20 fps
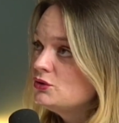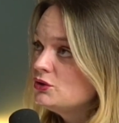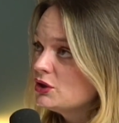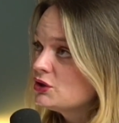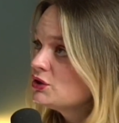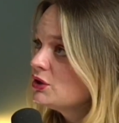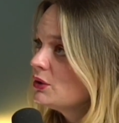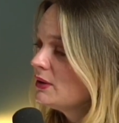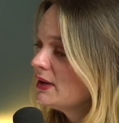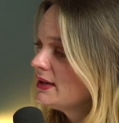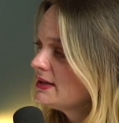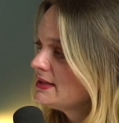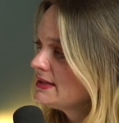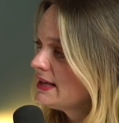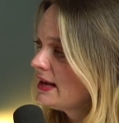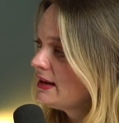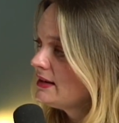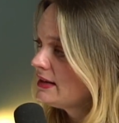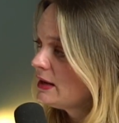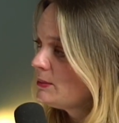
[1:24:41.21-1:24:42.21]
just don't
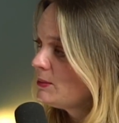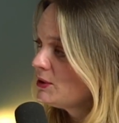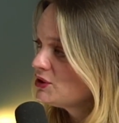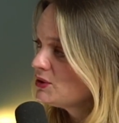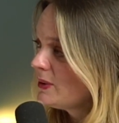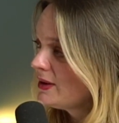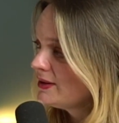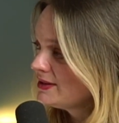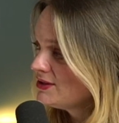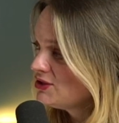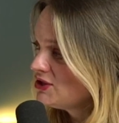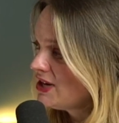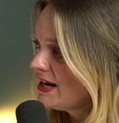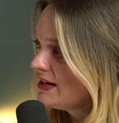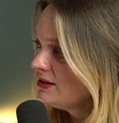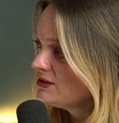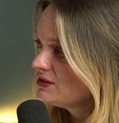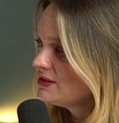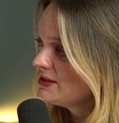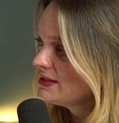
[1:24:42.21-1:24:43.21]
understand how much the world has
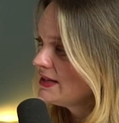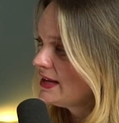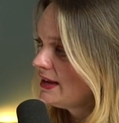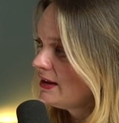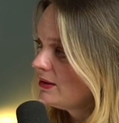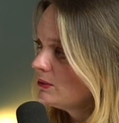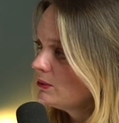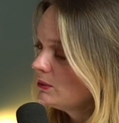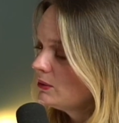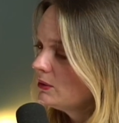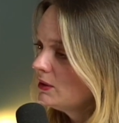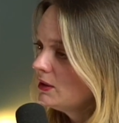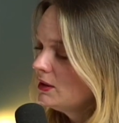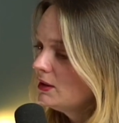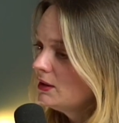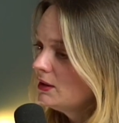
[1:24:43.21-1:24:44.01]
changed and how,